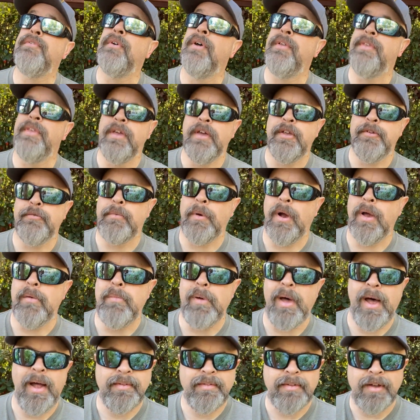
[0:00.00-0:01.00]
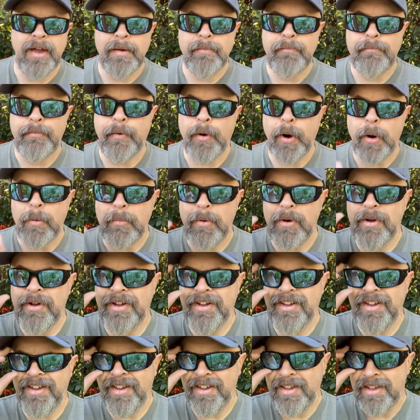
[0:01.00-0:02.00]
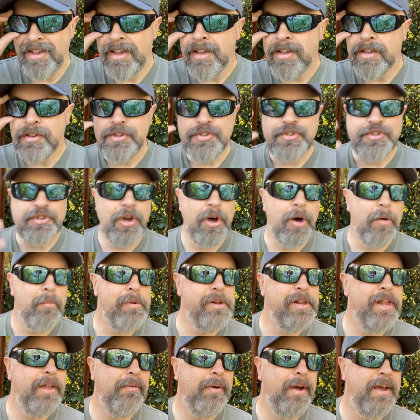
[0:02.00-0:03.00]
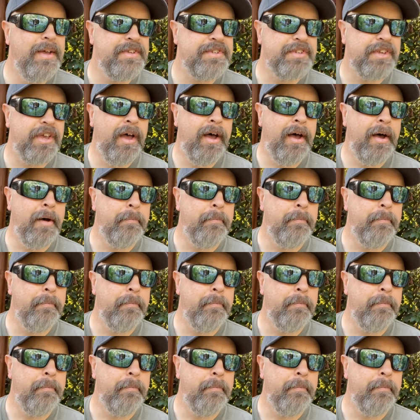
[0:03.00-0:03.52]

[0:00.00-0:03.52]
So I think it's probably bath time for him. So, but anyways,